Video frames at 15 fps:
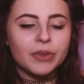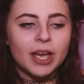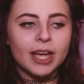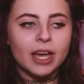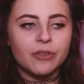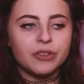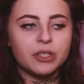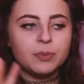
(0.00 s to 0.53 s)
I
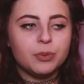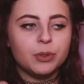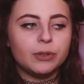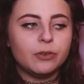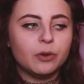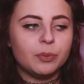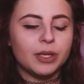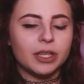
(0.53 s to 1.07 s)
had this
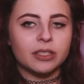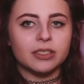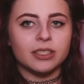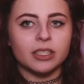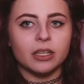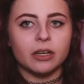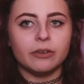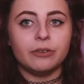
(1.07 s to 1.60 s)
beautiful
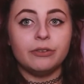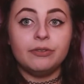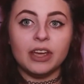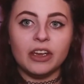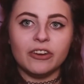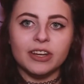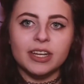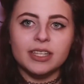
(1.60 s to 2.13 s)
painting of
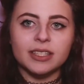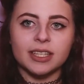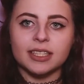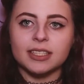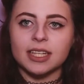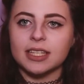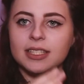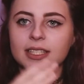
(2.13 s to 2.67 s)
fairies like
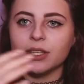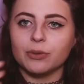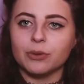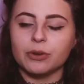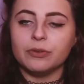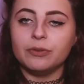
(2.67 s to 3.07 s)
dancing through a